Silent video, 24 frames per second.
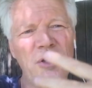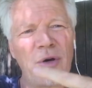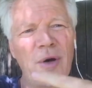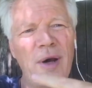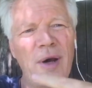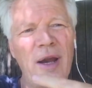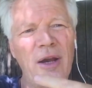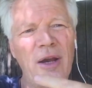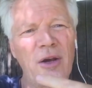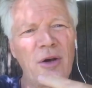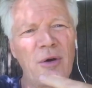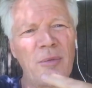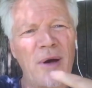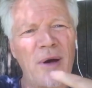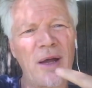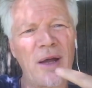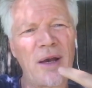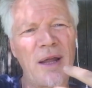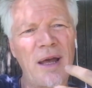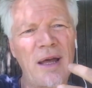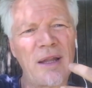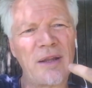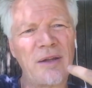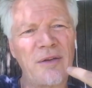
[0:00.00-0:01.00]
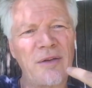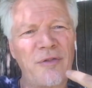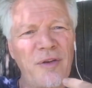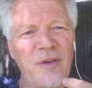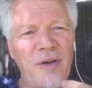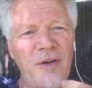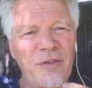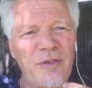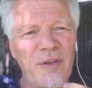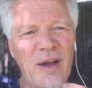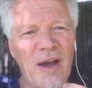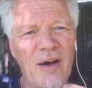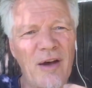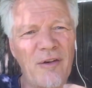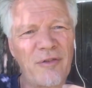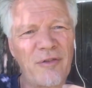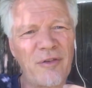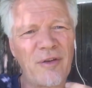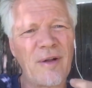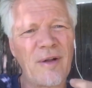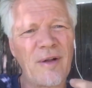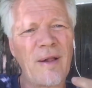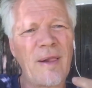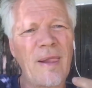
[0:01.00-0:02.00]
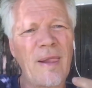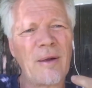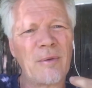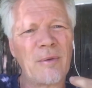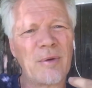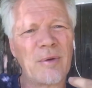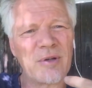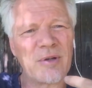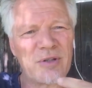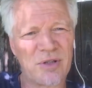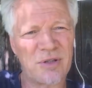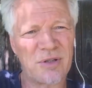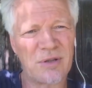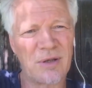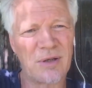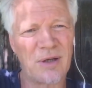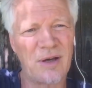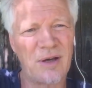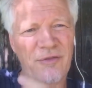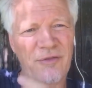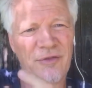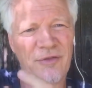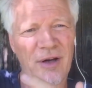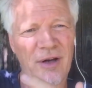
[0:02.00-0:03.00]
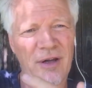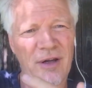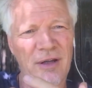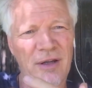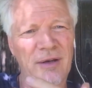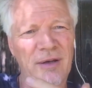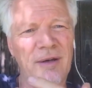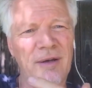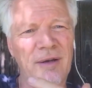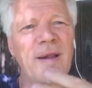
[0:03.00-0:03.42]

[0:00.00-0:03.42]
in your anger, you might add the 5th F, which is, fuck it.